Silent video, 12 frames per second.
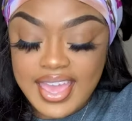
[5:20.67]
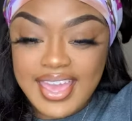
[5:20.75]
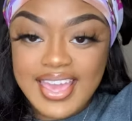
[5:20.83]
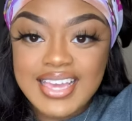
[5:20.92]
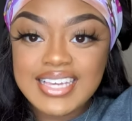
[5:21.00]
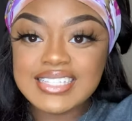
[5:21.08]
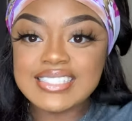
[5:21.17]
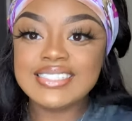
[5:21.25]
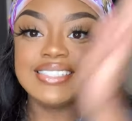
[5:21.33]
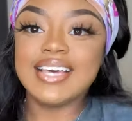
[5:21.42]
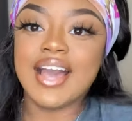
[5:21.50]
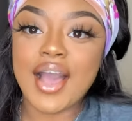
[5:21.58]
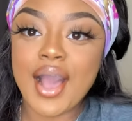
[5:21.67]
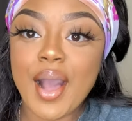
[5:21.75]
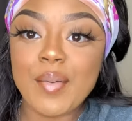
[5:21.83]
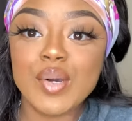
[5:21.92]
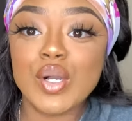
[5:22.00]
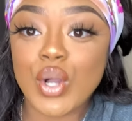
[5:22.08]
And
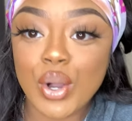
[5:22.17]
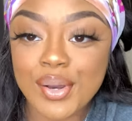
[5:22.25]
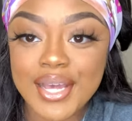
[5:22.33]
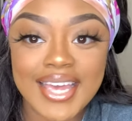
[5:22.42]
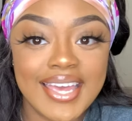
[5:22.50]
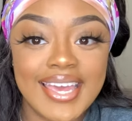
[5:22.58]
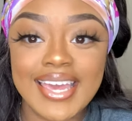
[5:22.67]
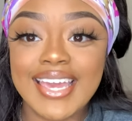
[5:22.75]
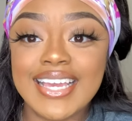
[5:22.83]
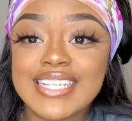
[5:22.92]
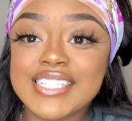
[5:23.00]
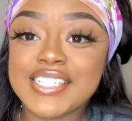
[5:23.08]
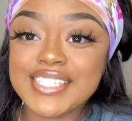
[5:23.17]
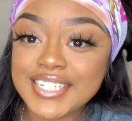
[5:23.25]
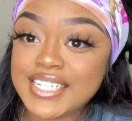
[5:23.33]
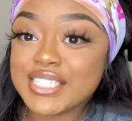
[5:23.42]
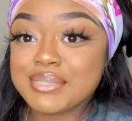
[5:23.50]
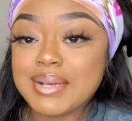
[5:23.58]
I'm gonna go ahead,
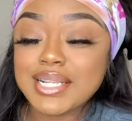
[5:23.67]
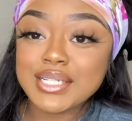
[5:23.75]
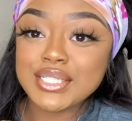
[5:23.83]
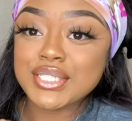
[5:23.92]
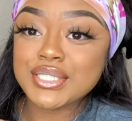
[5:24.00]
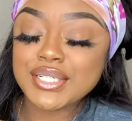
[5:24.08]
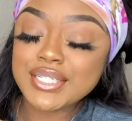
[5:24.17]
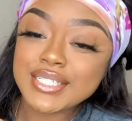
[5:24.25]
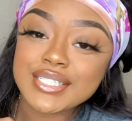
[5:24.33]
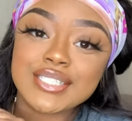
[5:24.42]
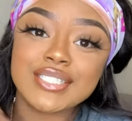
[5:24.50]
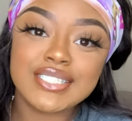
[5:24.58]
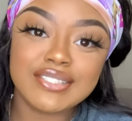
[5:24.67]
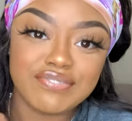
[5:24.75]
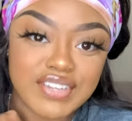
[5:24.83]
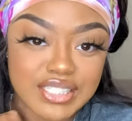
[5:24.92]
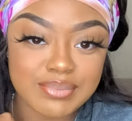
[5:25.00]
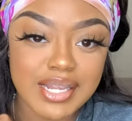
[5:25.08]
change my little shirt,
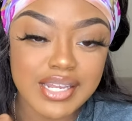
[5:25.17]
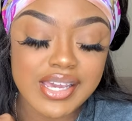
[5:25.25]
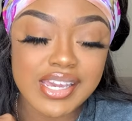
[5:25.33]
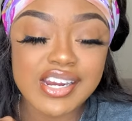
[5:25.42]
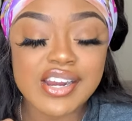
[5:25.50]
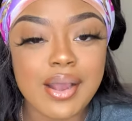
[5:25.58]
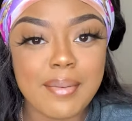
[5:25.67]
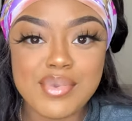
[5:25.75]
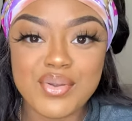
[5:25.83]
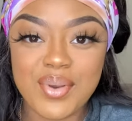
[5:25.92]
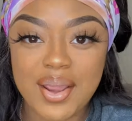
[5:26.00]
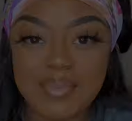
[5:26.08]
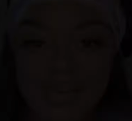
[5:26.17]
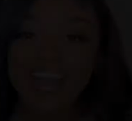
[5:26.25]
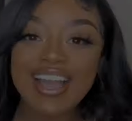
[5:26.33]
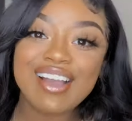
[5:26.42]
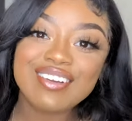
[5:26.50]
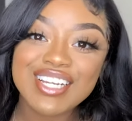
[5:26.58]
fix my little hair, and I'll be right back.
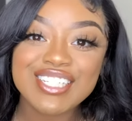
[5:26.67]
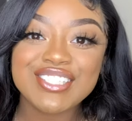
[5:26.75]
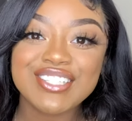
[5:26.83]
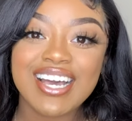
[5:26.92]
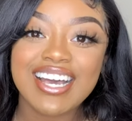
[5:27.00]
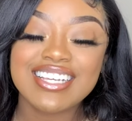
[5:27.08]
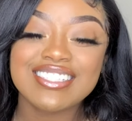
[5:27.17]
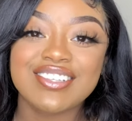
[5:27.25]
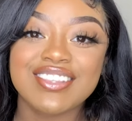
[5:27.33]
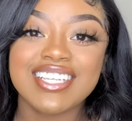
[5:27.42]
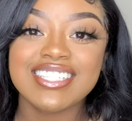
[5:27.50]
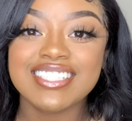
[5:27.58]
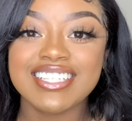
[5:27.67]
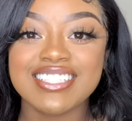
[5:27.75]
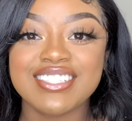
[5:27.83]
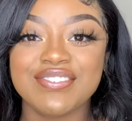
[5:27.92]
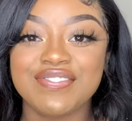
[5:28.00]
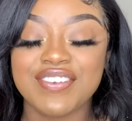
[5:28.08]
All right, you guys, so this
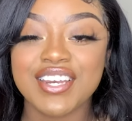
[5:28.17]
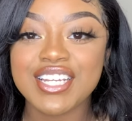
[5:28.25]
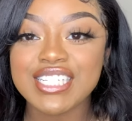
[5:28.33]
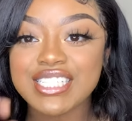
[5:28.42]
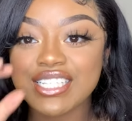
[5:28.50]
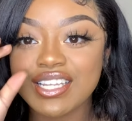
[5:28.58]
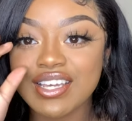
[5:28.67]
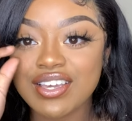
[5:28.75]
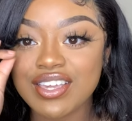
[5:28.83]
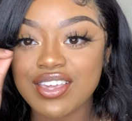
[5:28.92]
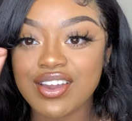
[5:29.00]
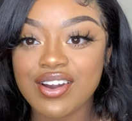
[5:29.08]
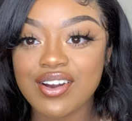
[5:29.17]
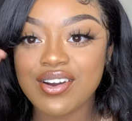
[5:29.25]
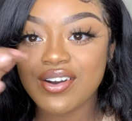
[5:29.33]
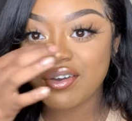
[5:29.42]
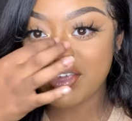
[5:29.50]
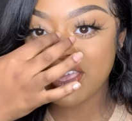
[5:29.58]
is the finished look,
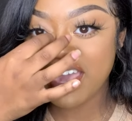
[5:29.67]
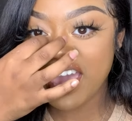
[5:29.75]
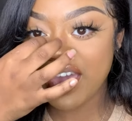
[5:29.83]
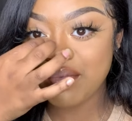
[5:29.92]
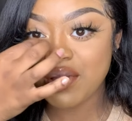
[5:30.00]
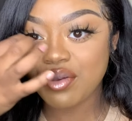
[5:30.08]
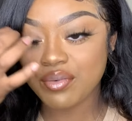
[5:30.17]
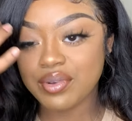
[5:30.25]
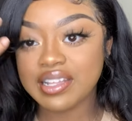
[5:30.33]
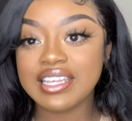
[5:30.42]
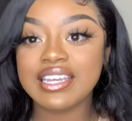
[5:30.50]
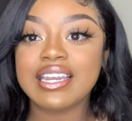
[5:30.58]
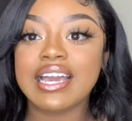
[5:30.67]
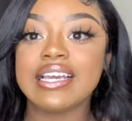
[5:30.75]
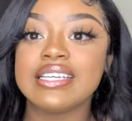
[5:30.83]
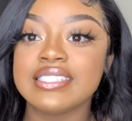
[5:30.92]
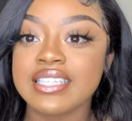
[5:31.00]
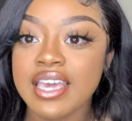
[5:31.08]
y'all. It came out really
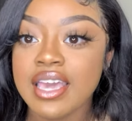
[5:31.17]
nice.